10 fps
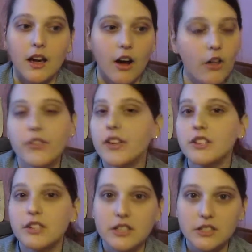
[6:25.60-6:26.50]
All the
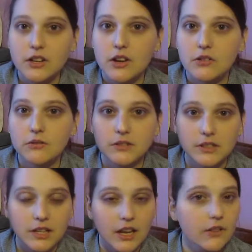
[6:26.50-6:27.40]
things she needs to know
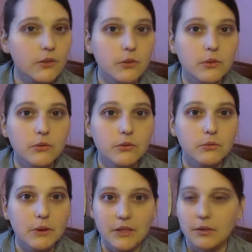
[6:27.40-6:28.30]
to get through
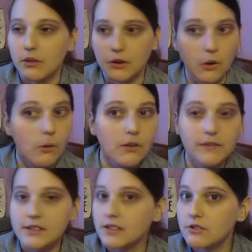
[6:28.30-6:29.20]
with the goal
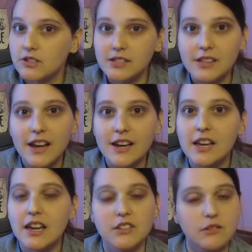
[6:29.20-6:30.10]
of the secret
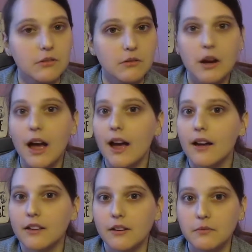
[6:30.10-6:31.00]
society and to,
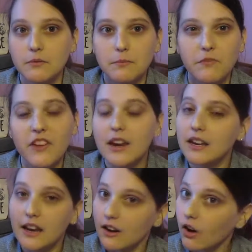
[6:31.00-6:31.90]
you know, fit
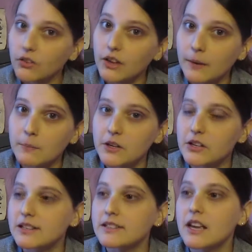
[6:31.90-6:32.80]
in in all time
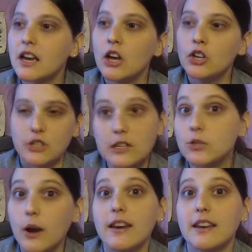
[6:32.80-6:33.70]
periods. She is
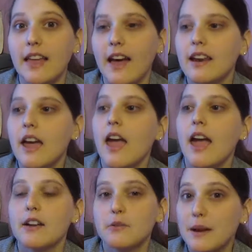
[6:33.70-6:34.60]
trained in that
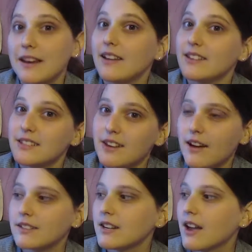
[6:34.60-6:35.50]
and Gwen is
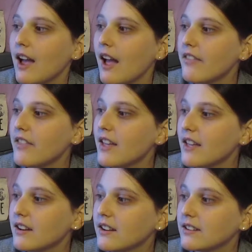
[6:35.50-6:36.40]
not. And
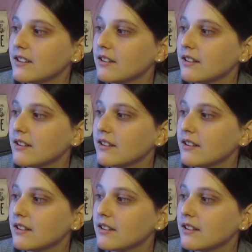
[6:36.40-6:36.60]
then